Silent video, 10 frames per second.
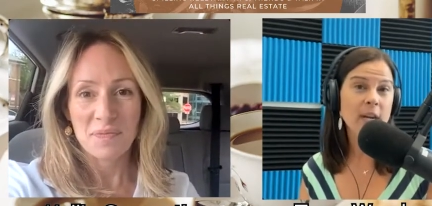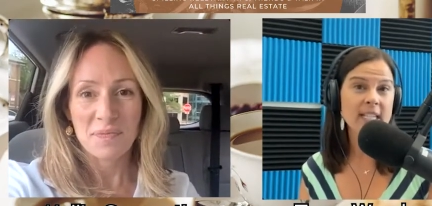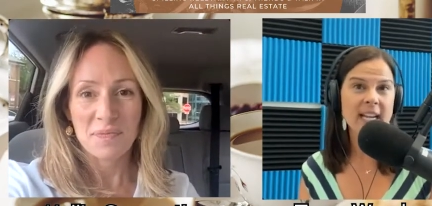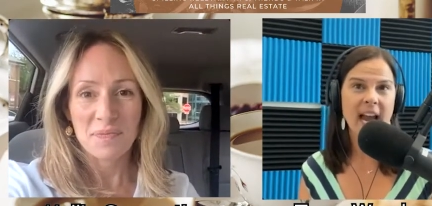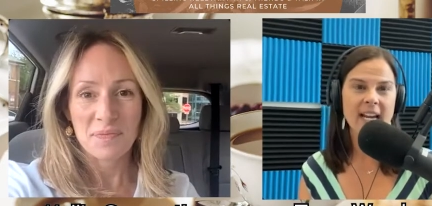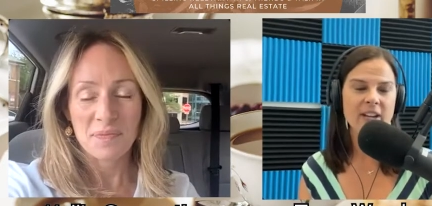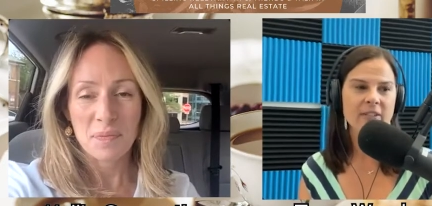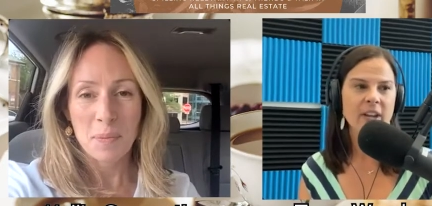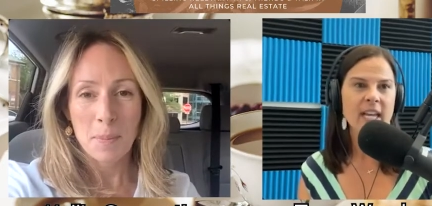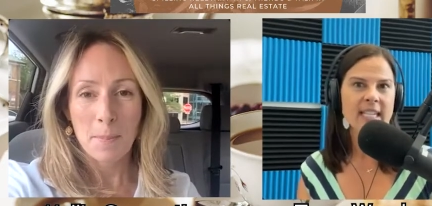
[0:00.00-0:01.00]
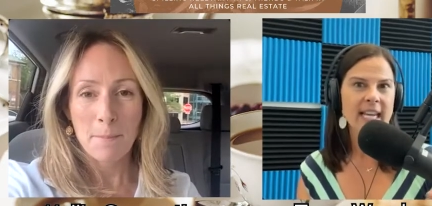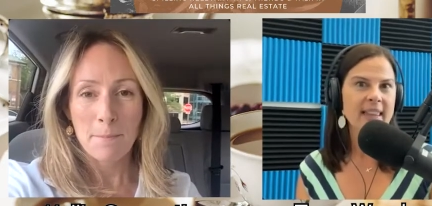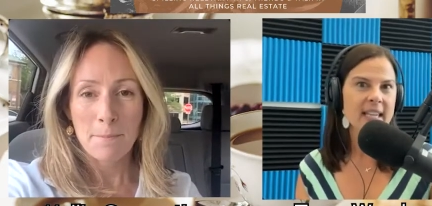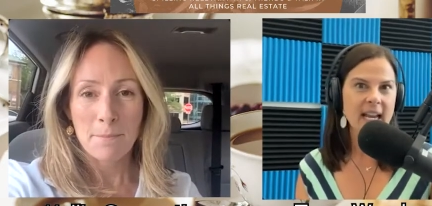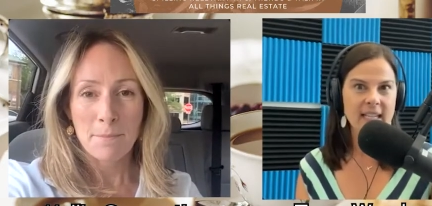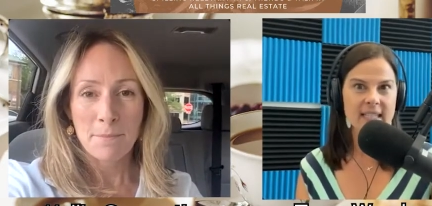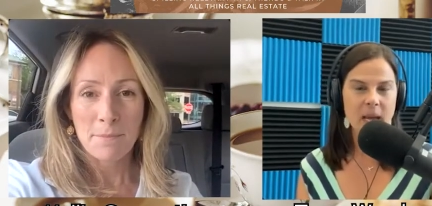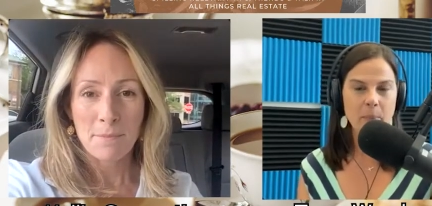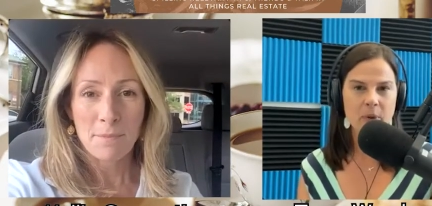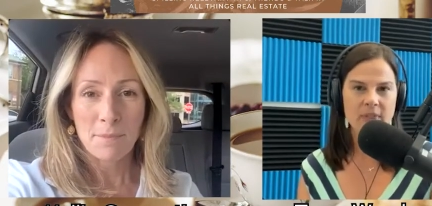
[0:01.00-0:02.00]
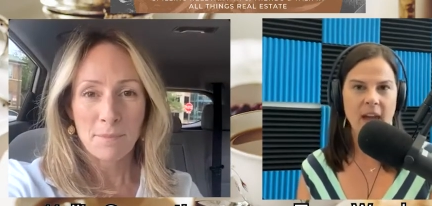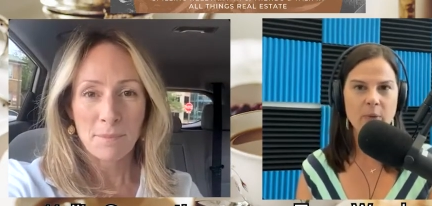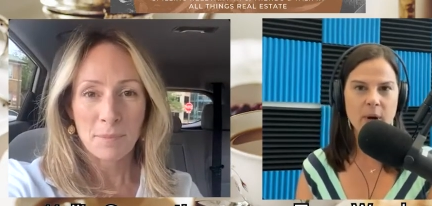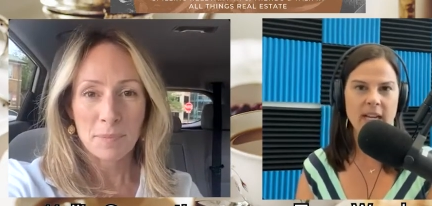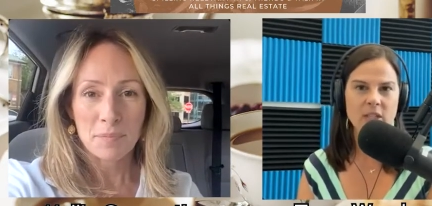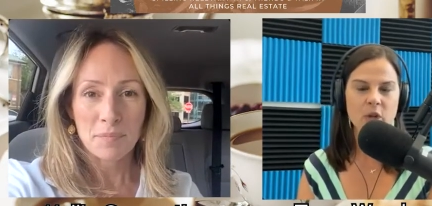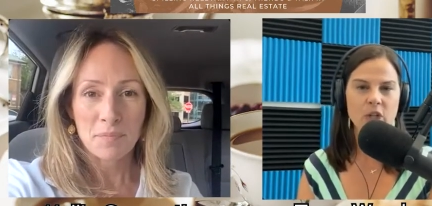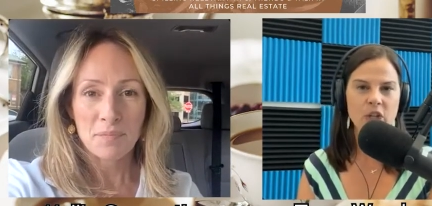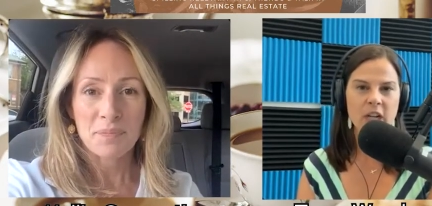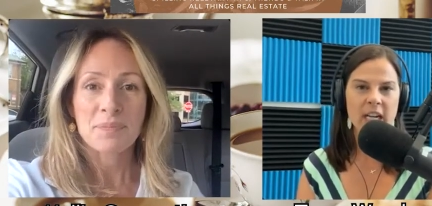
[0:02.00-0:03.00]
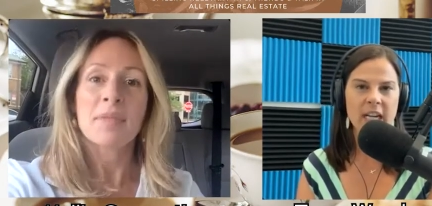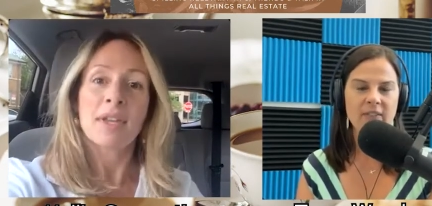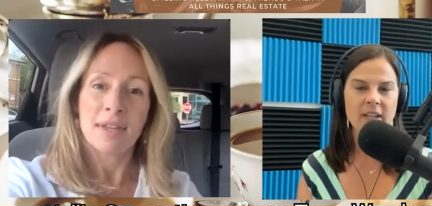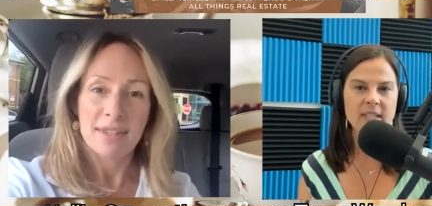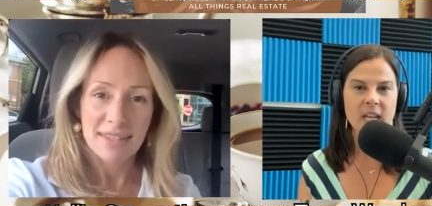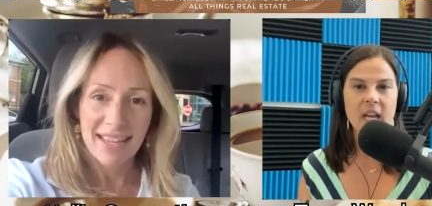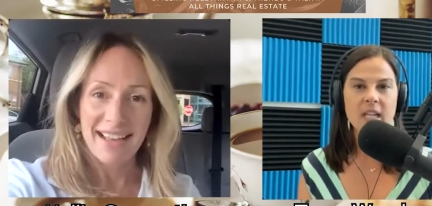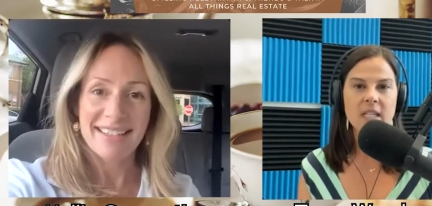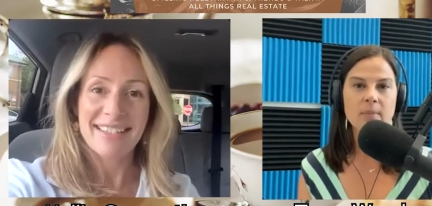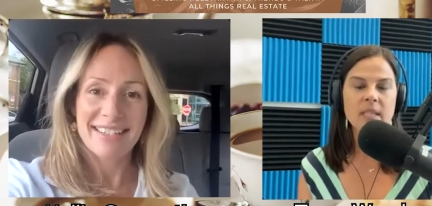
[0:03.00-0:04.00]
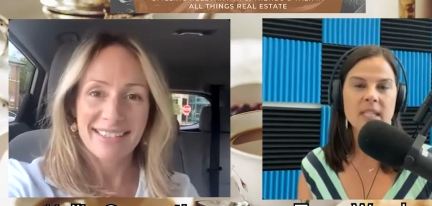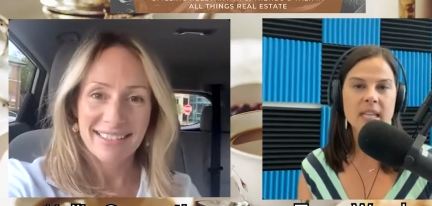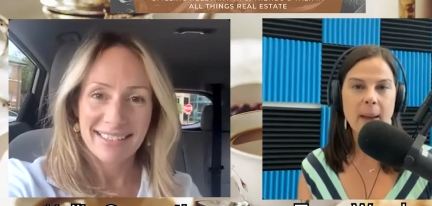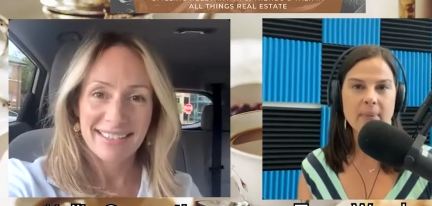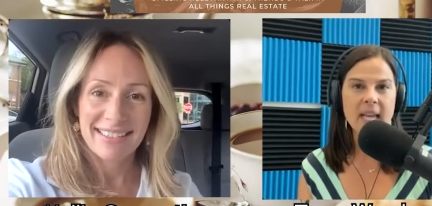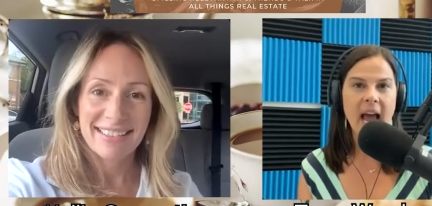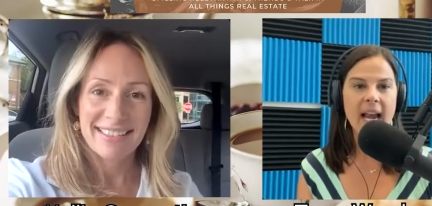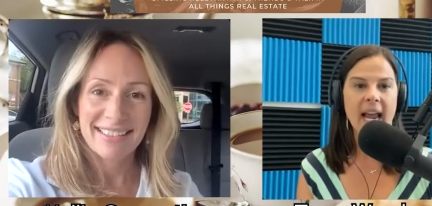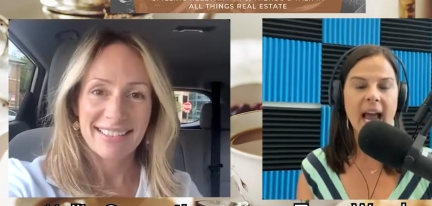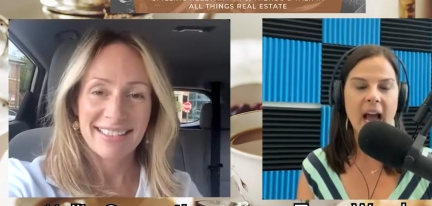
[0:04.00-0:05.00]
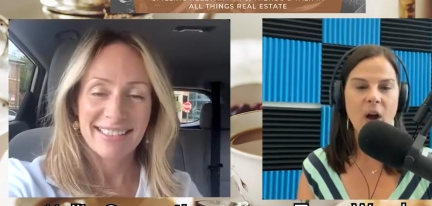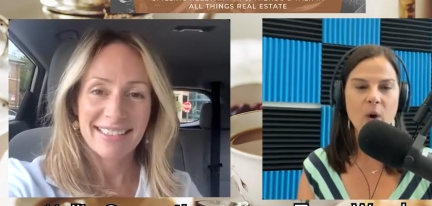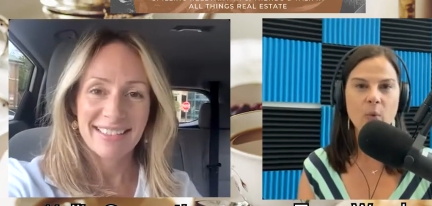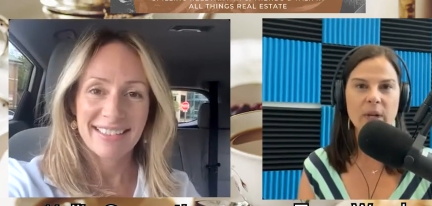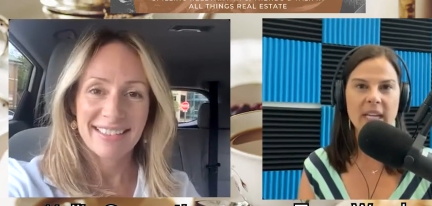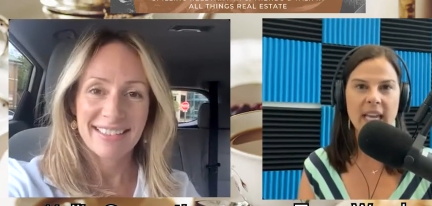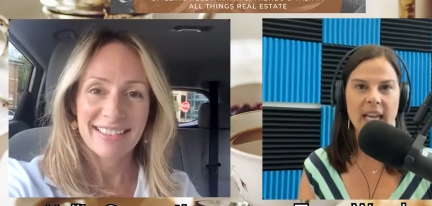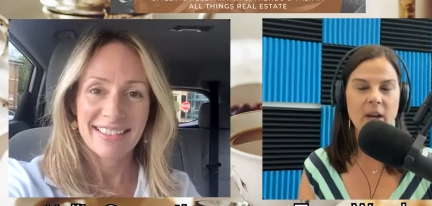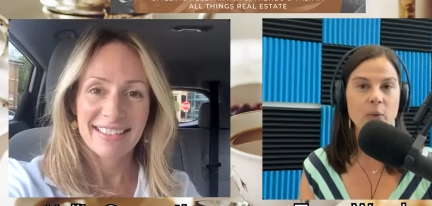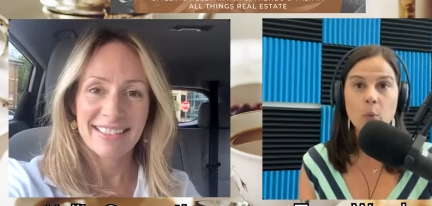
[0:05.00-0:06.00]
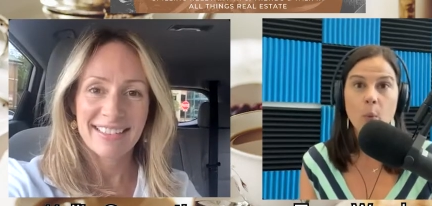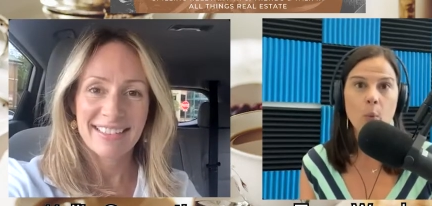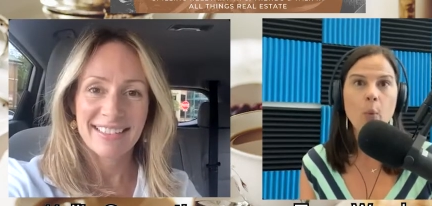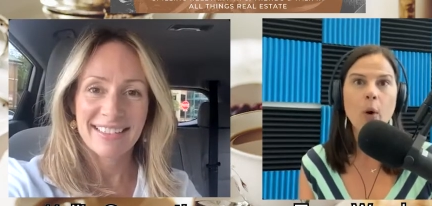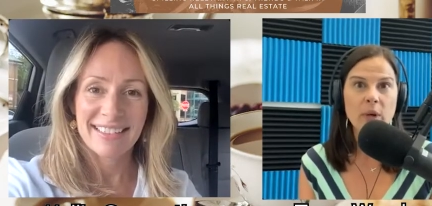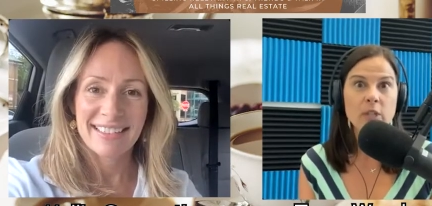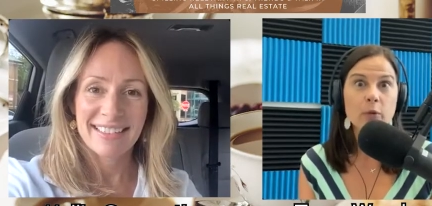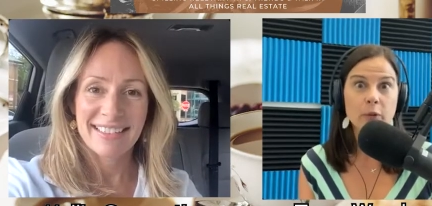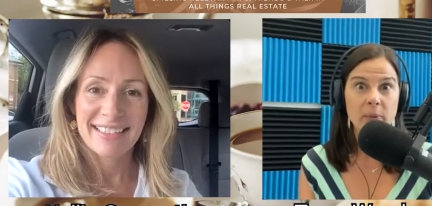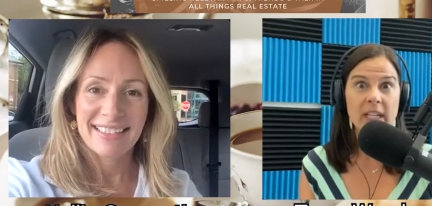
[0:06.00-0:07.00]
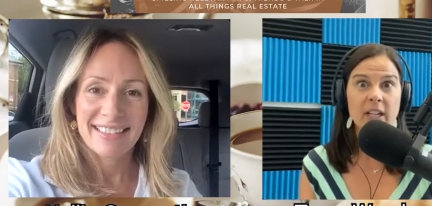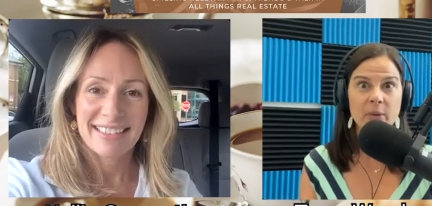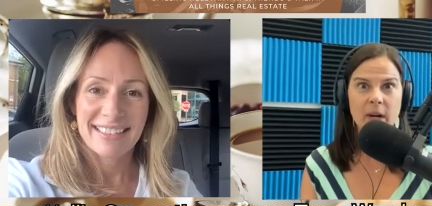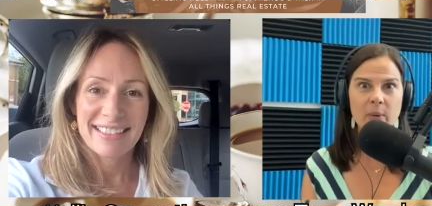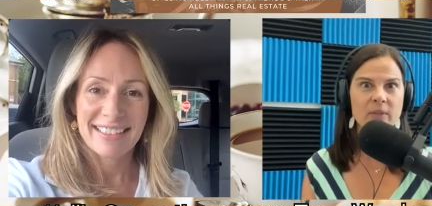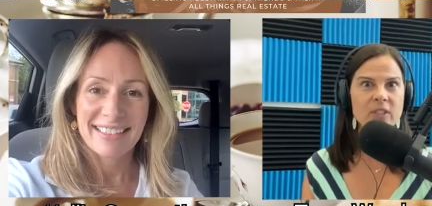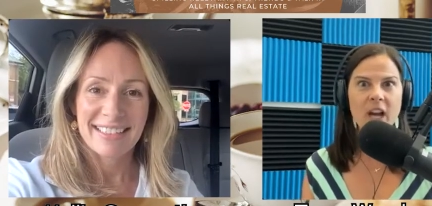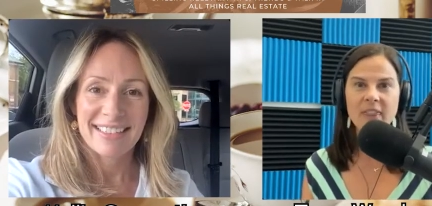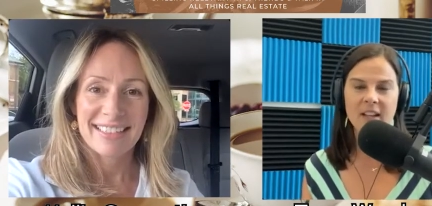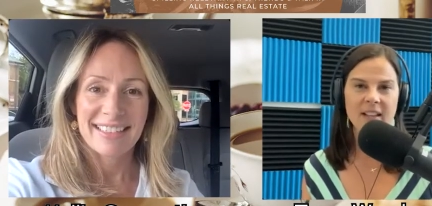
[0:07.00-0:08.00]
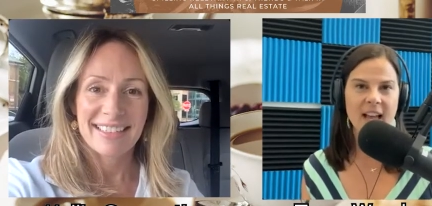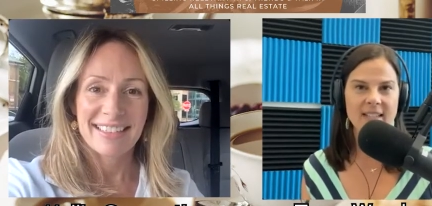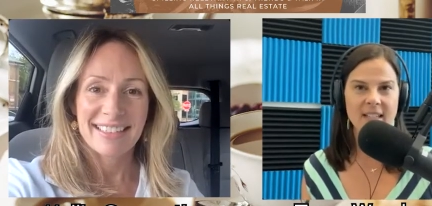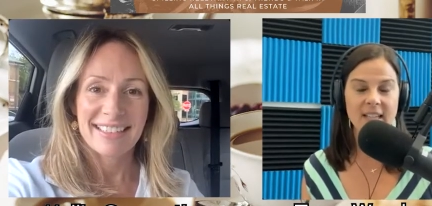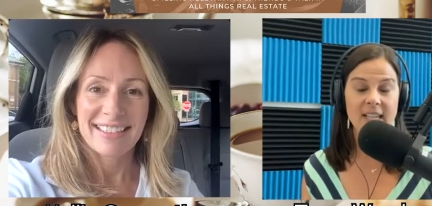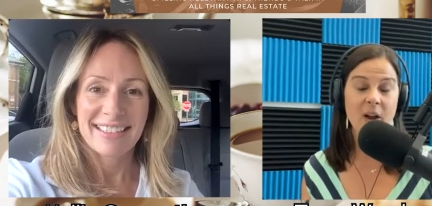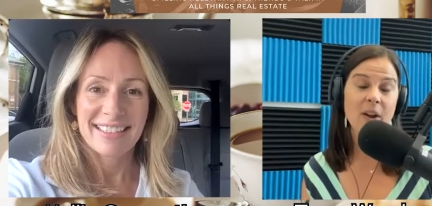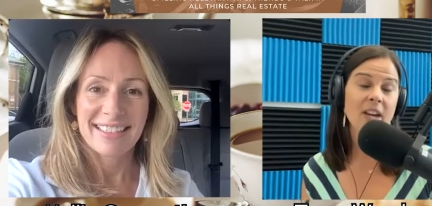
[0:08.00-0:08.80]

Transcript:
Speaker 1: to kind of take the next step with that, right? So you're going to give us yes. some steps on how we can what we do from here, right? We've done the closet clean out.